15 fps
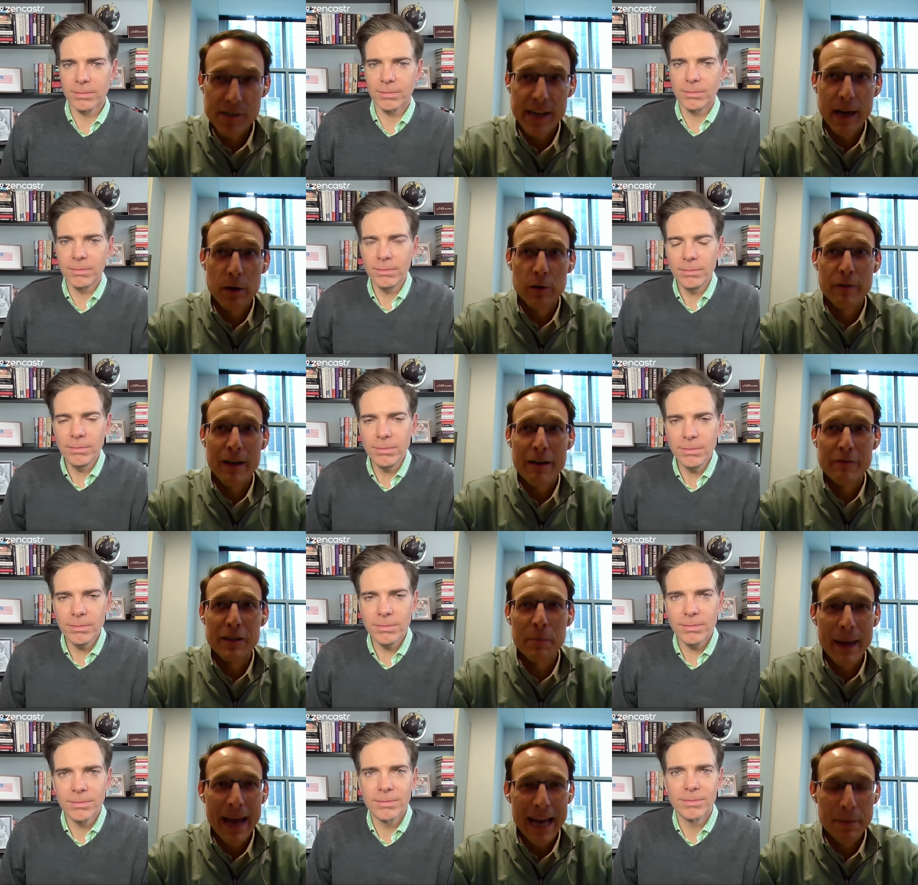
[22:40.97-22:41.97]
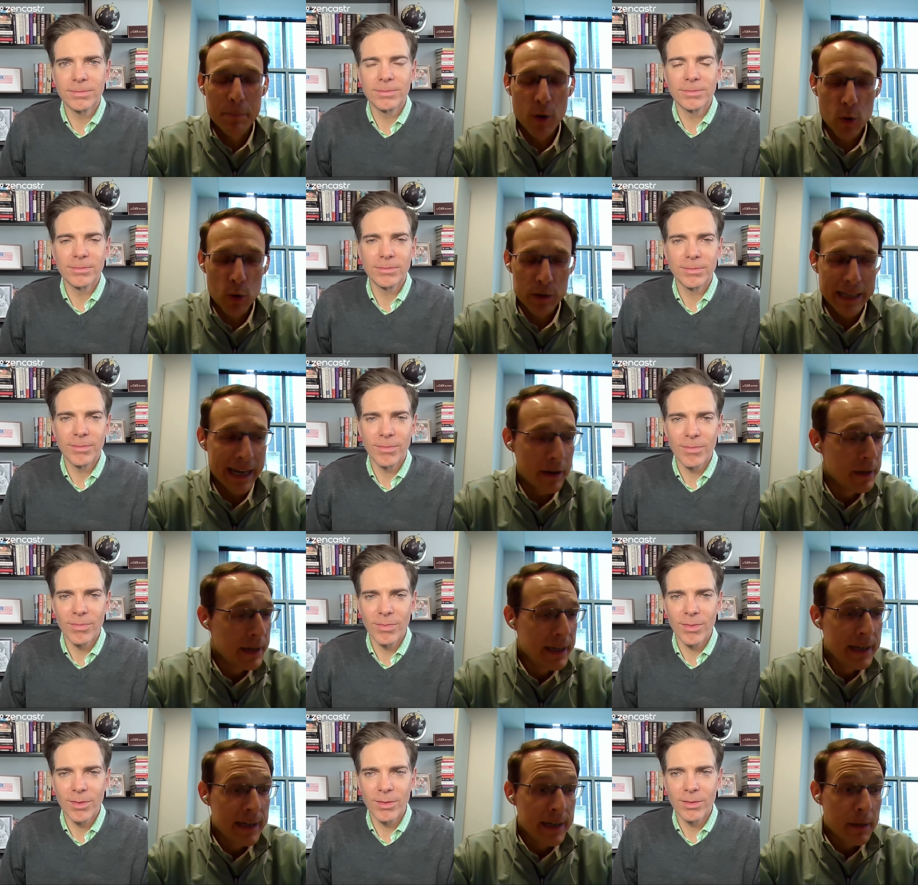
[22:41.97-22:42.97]
Speaker 1: scared of having the bad poll now.
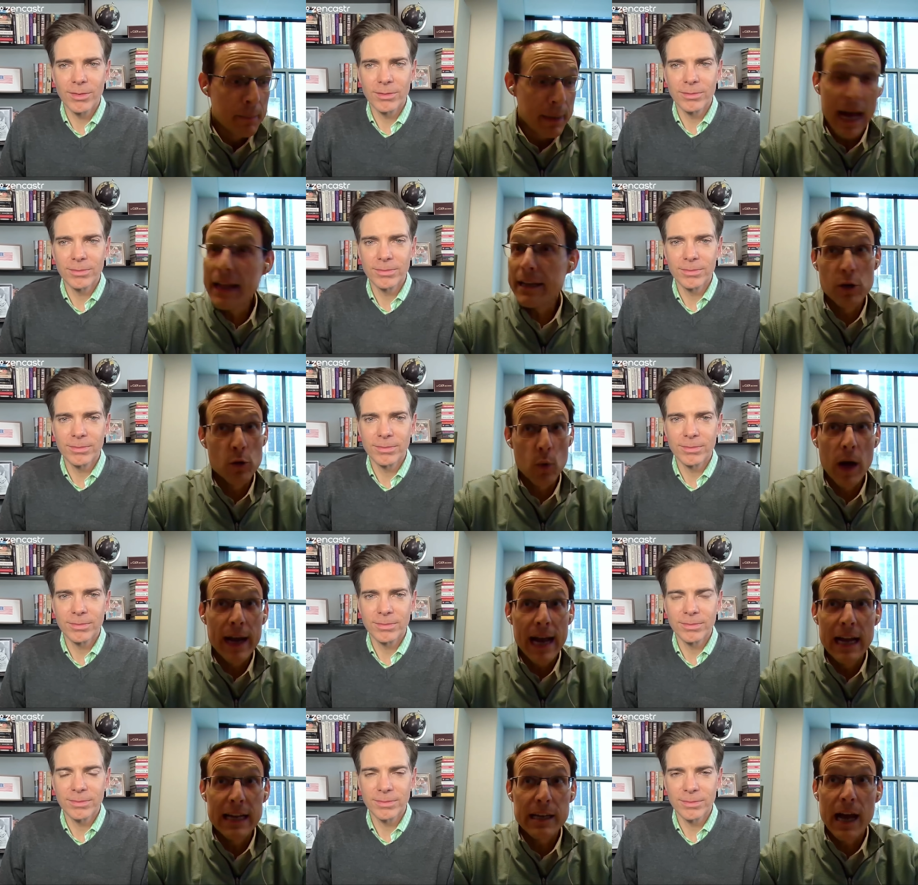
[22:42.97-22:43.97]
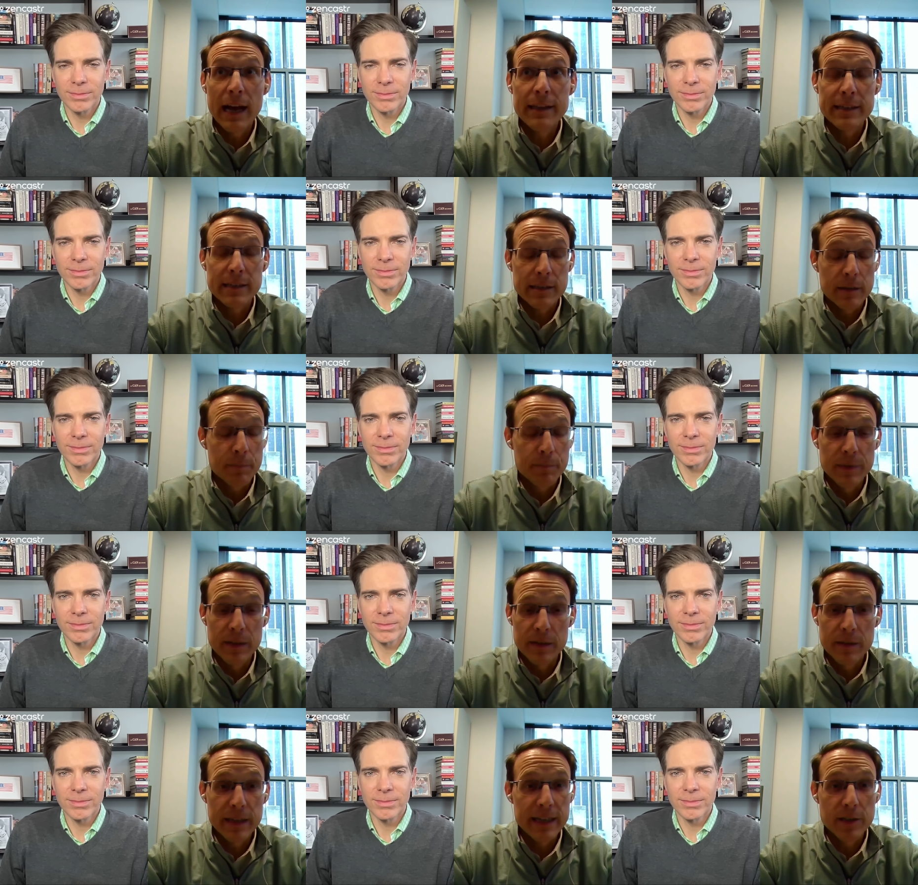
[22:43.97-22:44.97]
But I think you're right. I think
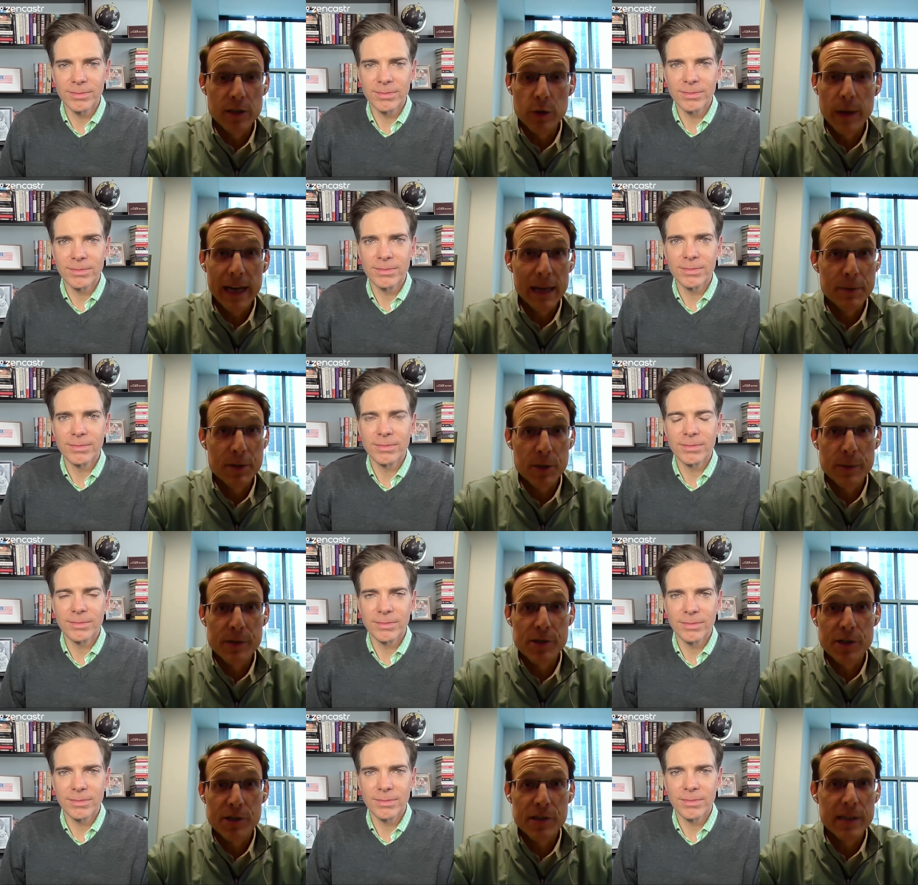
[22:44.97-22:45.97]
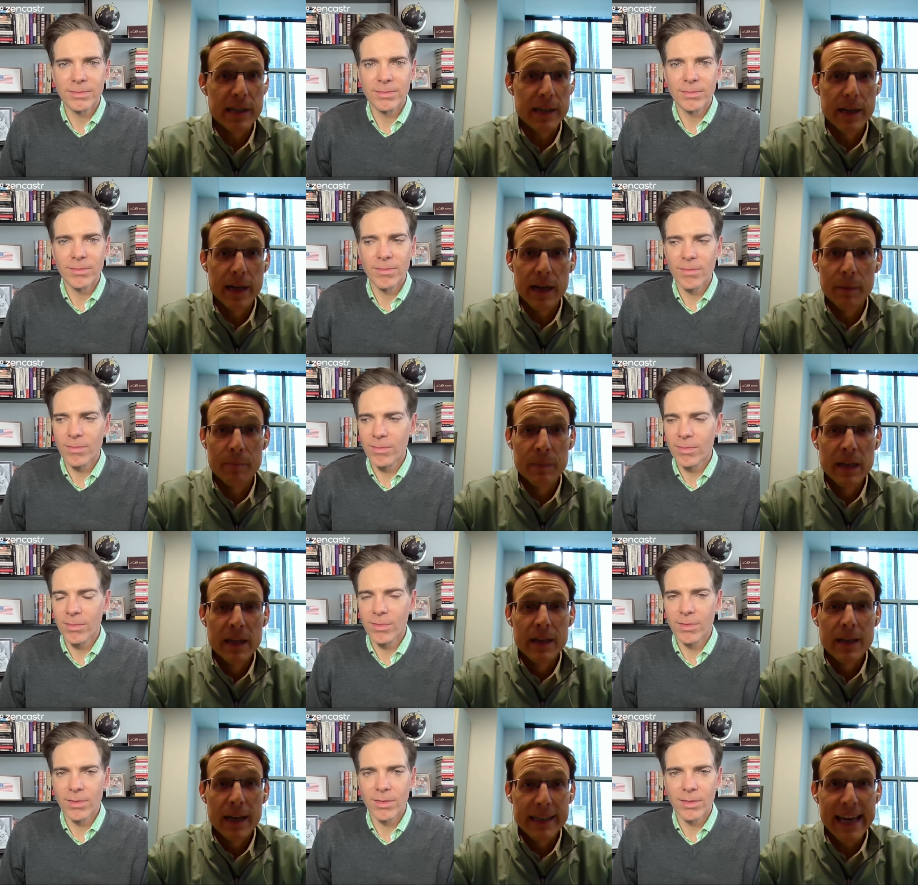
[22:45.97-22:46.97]
the thing in New Hampshire is just the
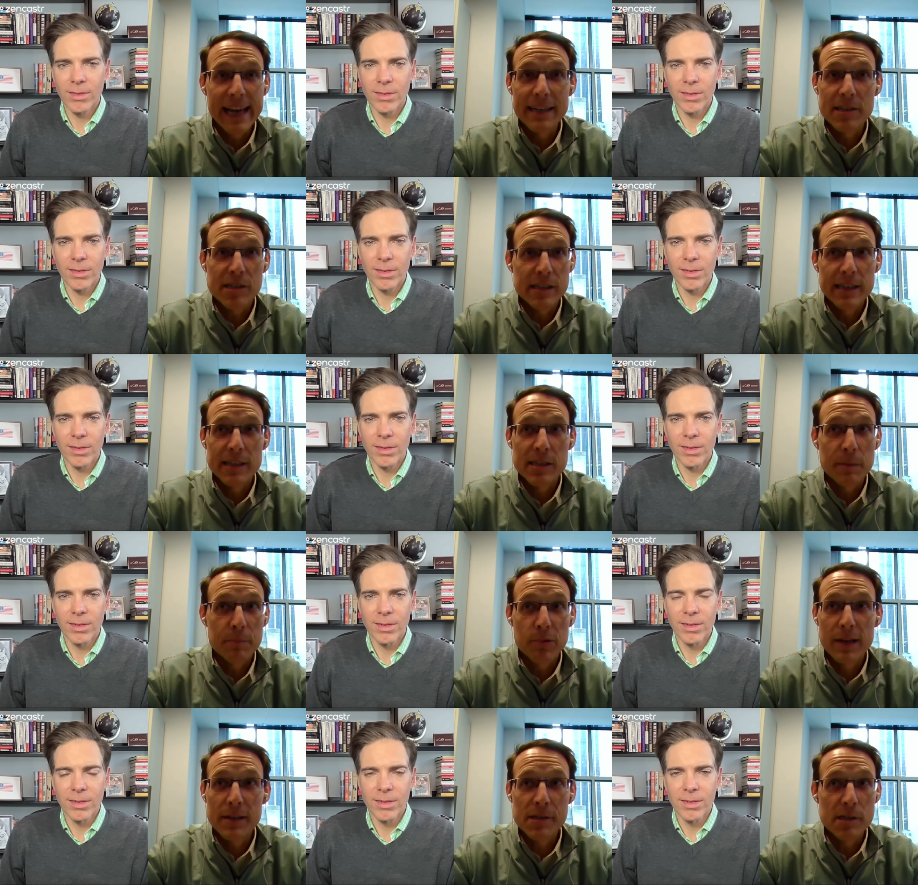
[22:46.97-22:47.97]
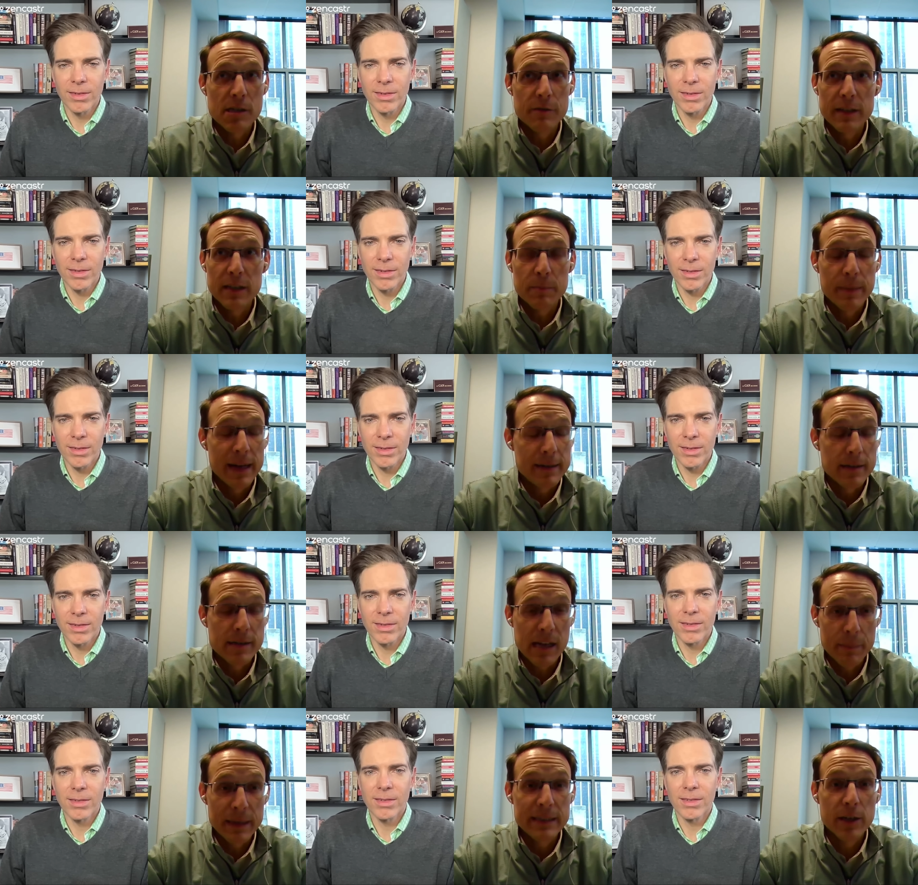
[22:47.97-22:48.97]
again, it's the presence of
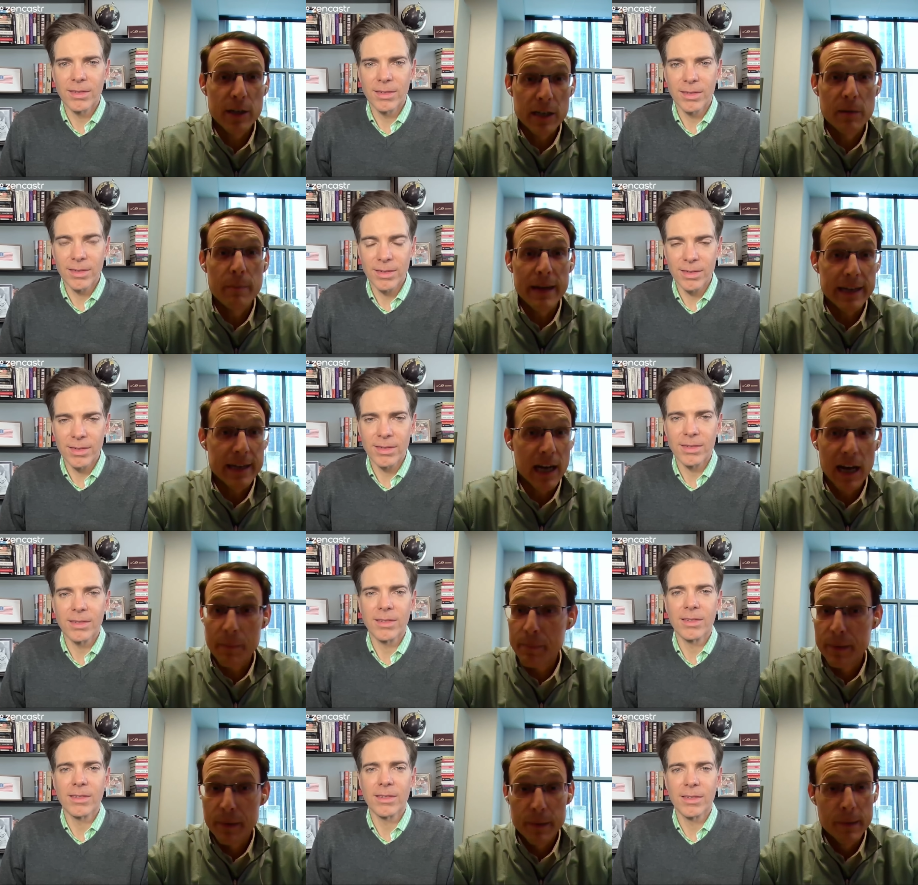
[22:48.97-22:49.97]
independents. I mean, they're going to make up